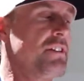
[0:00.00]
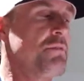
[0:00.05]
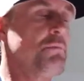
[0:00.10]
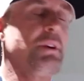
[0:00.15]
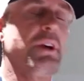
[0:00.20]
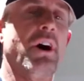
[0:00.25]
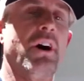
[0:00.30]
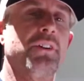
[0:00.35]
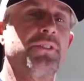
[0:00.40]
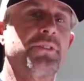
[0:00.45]
Do
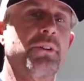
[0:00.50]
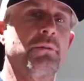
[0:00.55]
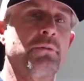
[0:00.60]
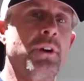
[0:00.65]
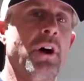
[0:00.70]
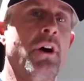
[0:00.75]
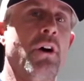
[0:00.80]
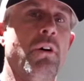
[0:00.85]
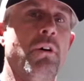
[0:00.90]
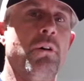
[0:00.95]
we also
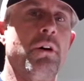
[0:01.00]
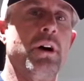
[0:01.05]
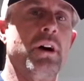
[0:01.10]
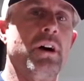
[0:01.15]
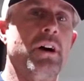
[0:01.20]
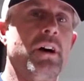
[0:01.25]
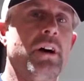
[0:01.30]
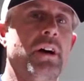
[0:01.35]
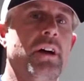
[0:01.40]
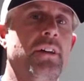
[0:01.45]

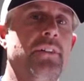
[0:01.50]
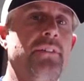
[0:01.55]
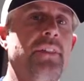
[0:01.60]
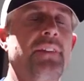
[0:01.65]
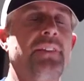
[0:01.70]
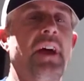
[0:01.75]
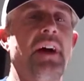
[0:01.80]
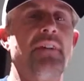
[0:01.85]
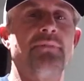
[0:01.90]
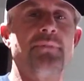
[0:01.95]
know
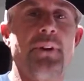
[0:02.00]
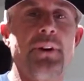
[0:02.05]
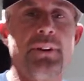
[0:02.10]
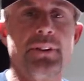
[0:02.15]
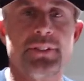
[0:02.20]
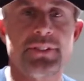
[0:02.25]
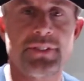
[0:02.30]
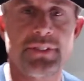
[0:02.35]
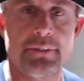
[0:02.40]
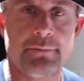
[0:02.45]
that that
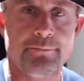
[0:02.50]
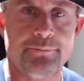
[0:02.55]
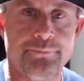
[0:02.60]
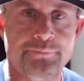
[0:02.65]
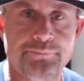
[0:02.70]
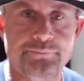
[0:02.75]
verse